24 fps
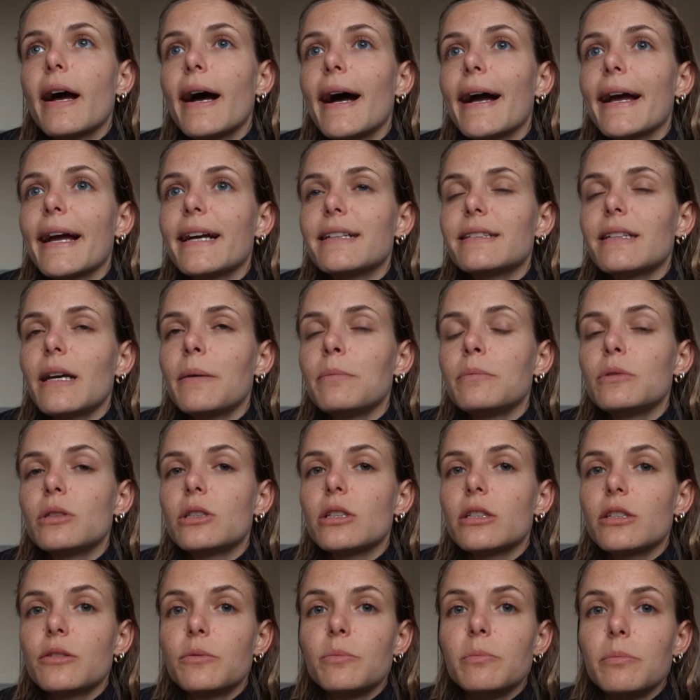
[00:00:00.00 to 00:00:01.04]
I guess
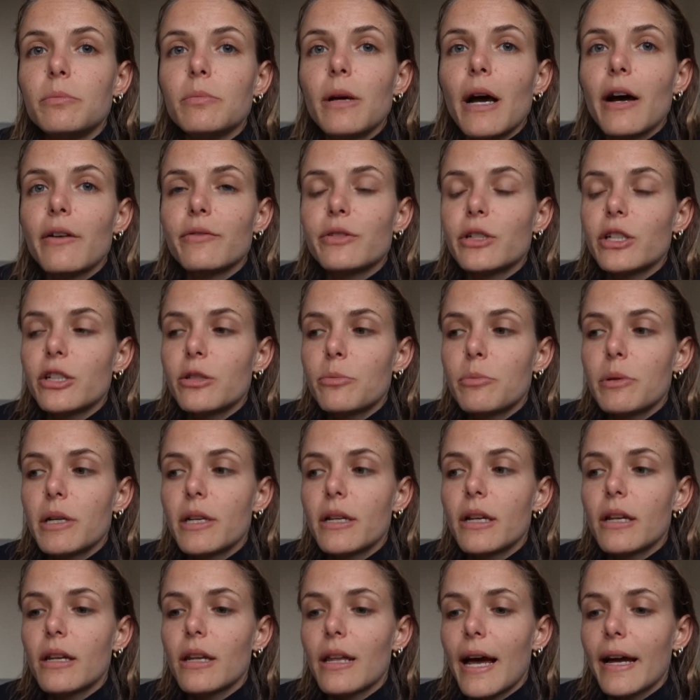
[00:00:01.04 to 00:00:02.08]
I've just
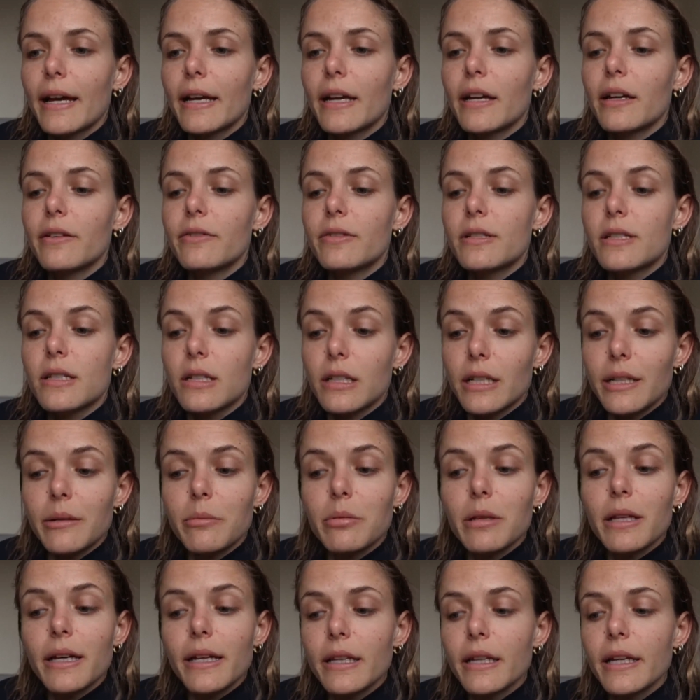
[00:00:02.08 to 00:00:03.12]
been lacking of sleep
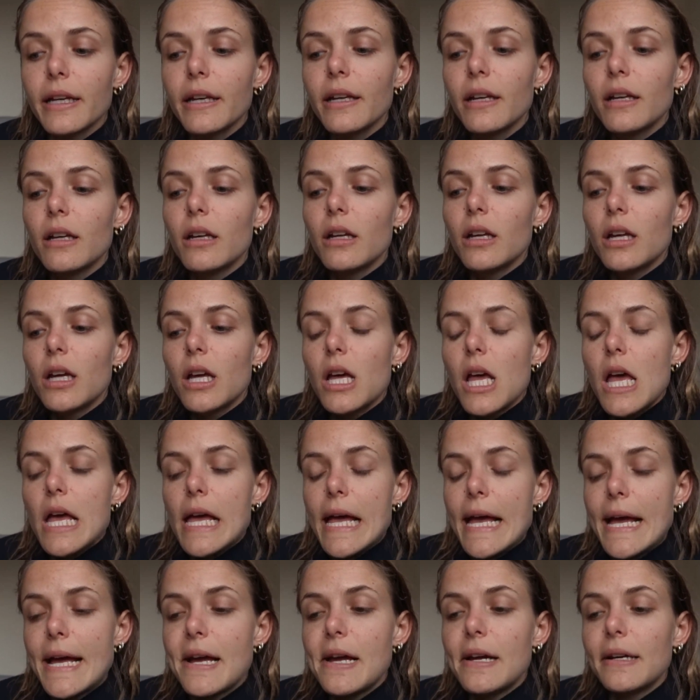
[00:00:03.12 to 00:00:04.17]
lately.
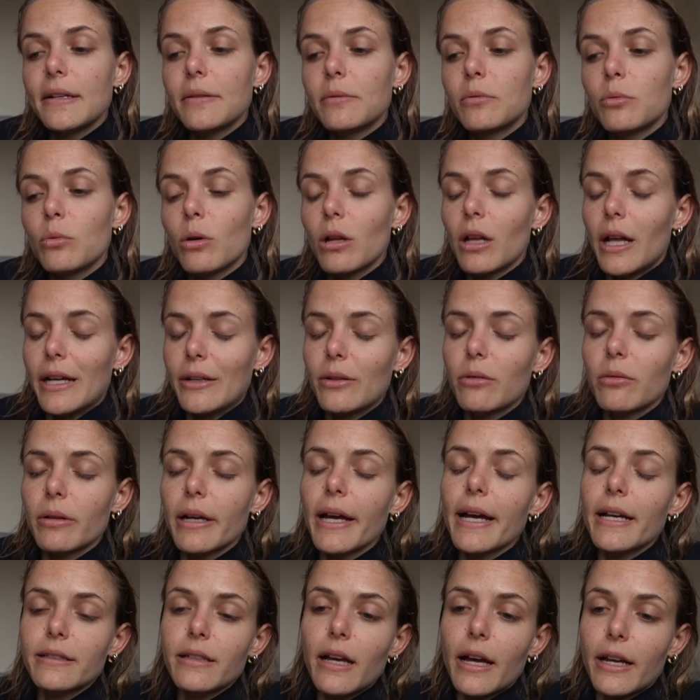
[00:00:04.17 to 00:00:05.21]
And well, I don't
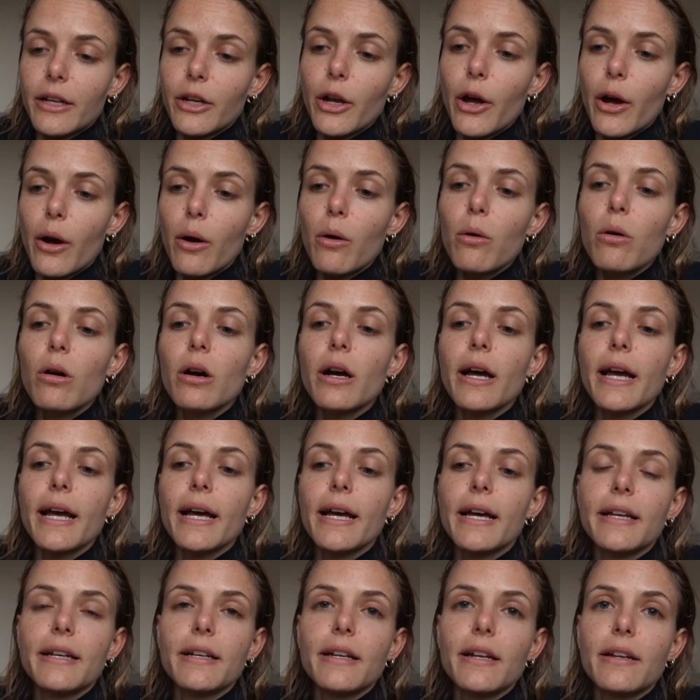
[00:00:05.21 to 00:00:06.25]
guess, I know.
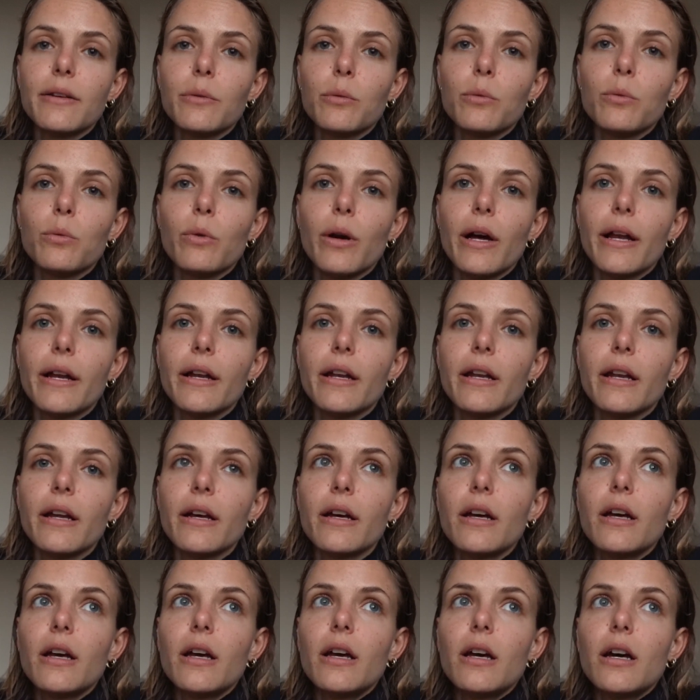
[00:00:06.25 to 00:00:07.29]
And when
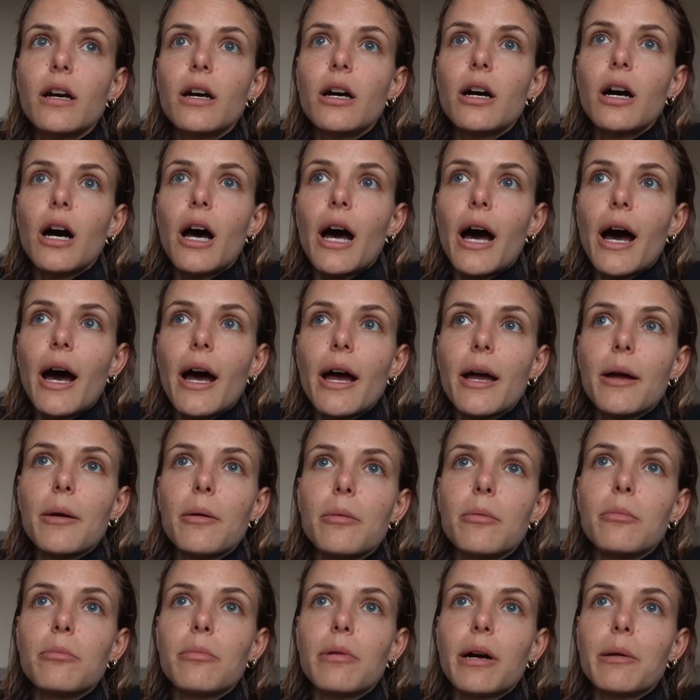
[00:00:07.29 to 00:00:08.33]

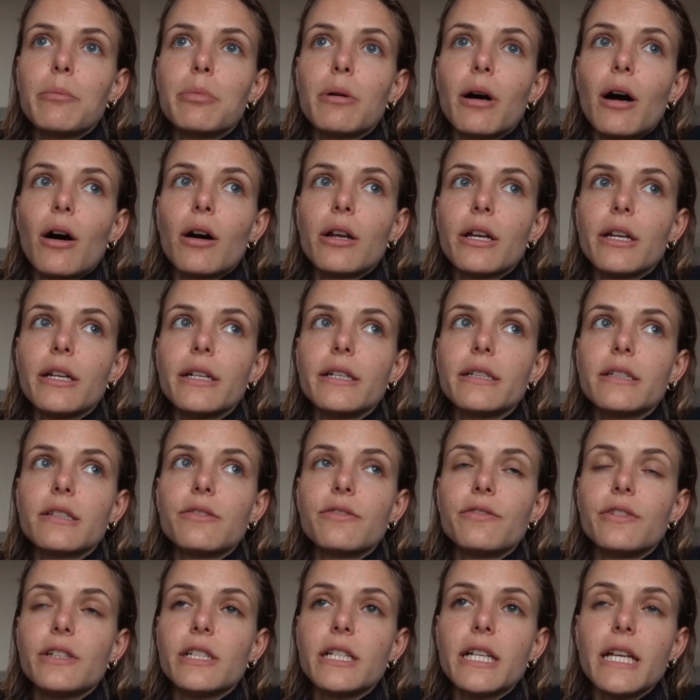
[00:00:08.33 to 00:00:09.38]
my body is
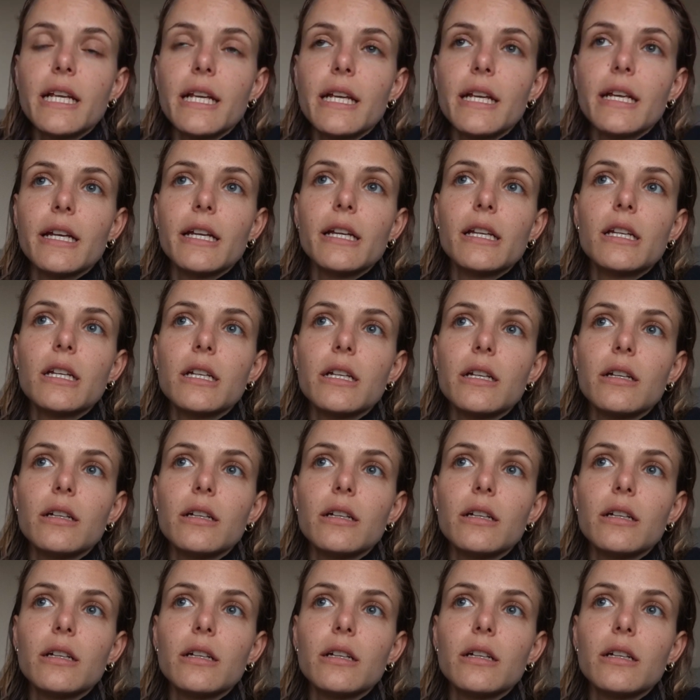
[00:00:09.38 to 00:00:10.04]
fatigued,